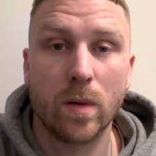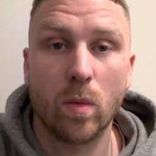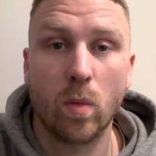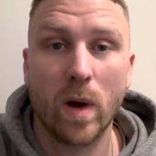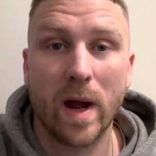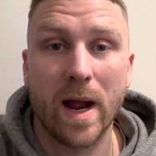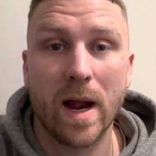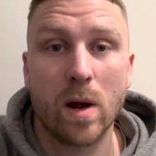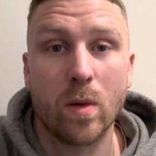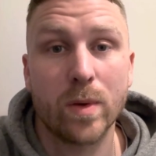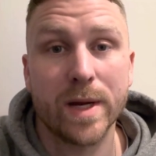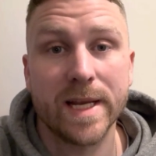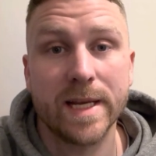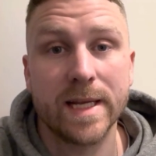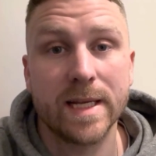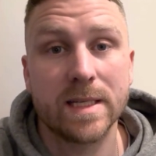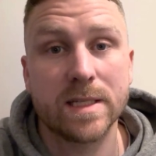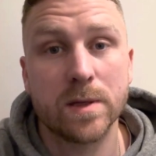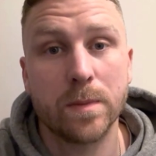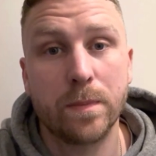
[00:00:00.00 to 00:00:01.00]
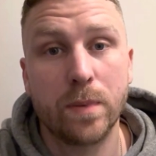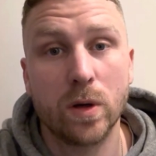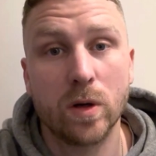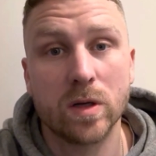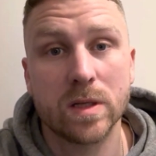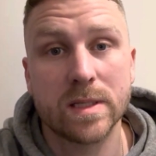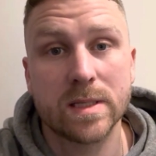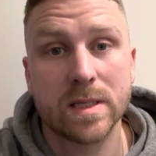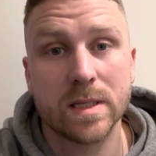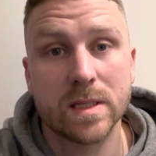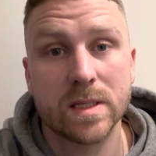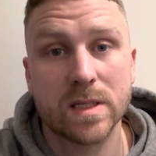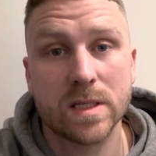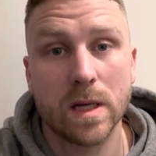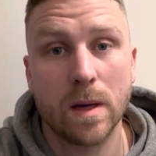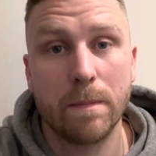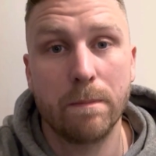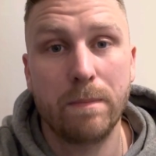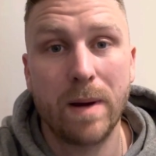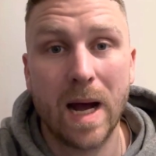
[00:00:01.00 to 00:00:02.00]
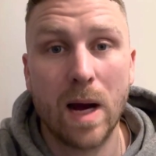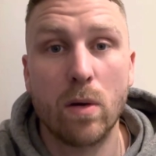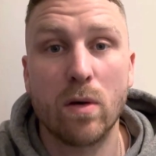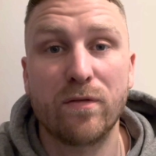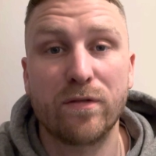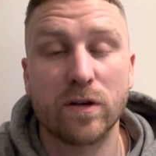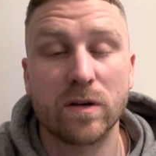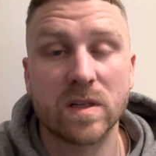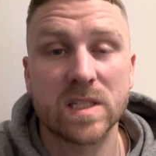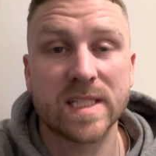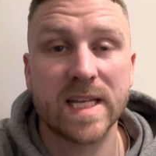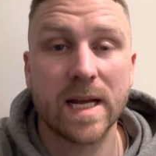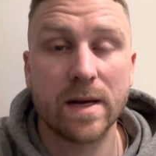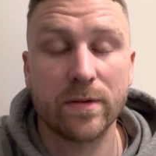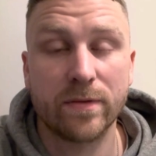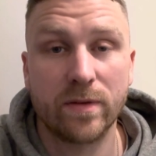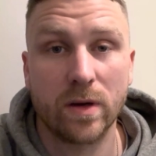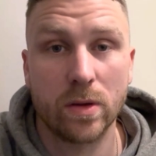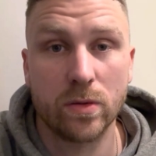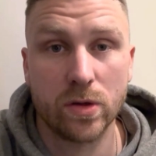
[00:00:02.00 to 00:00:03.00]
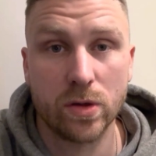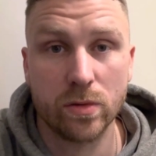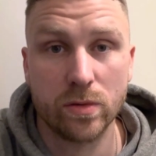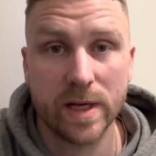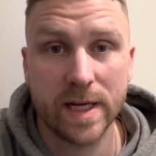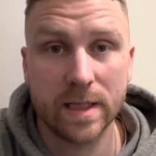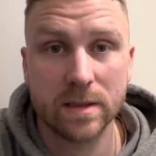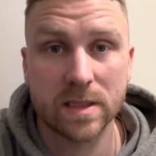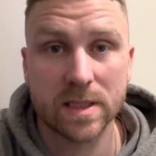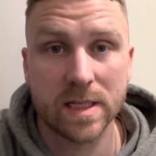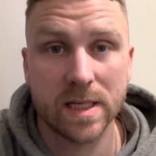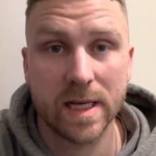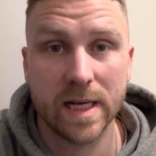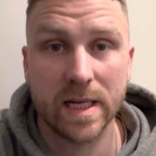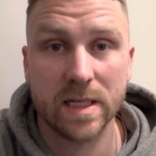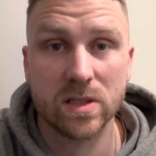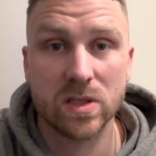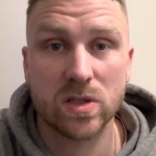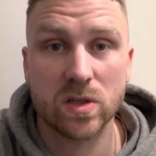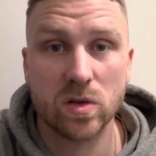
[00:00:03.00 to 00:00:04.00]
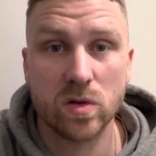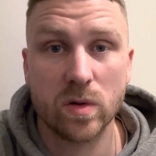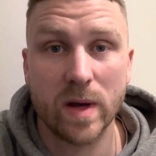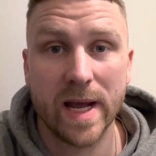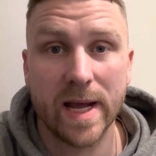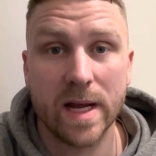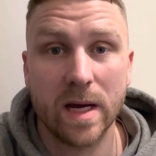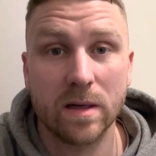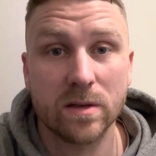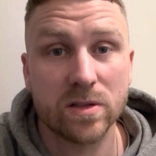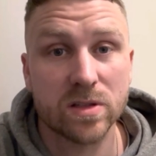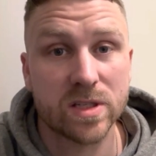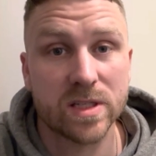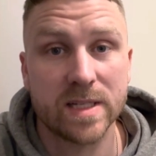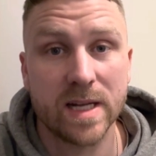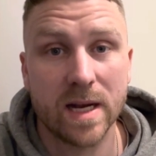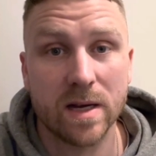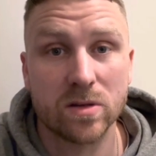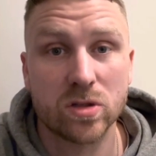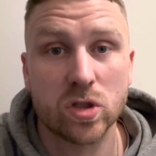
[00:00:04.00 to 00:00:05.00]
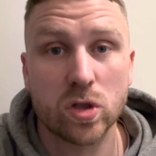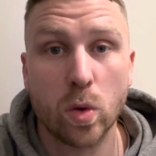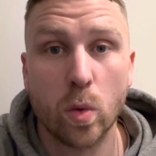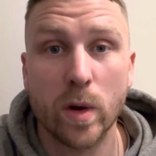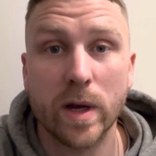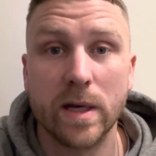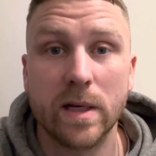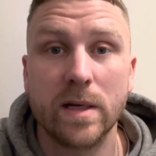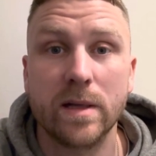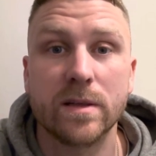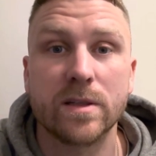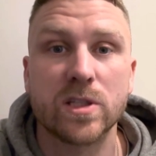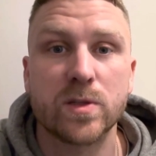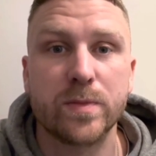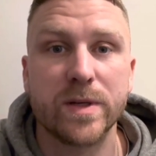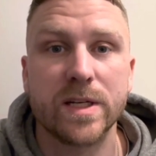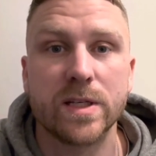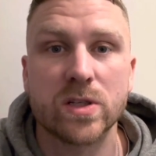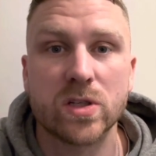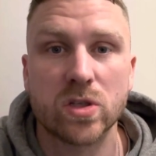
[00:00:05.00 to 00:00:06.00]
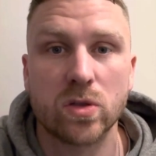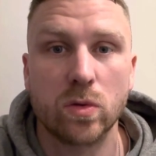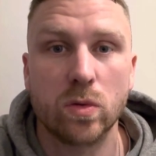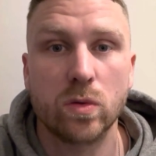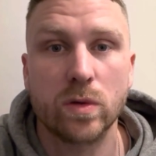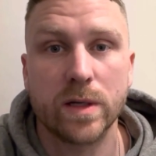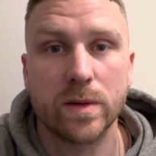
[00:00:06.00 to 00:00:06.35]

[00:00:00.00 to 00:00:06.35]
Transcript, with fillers: where we need to put some power for a Saniflow unit into a understairs toilet that's been installed.